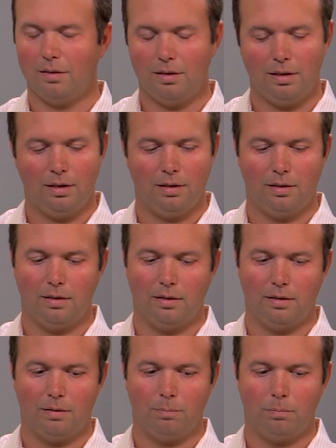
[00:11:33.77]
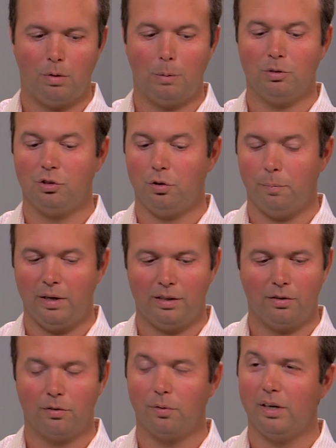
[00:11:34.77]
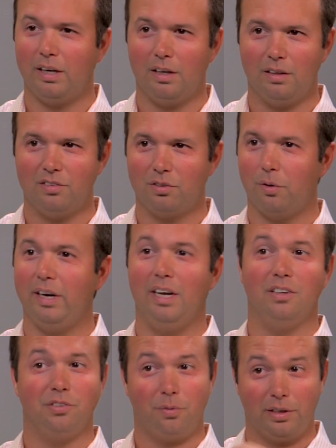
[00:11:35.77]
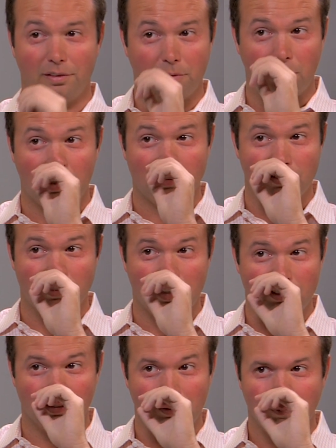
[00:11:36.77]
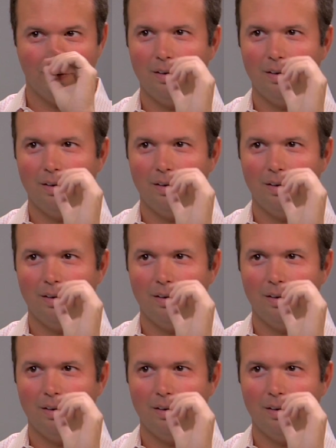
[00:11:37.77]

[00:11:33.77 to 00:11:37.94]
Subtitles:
And Robert Shoemaker, Gray Ellis. Gray Ellis directed Crisis, actually.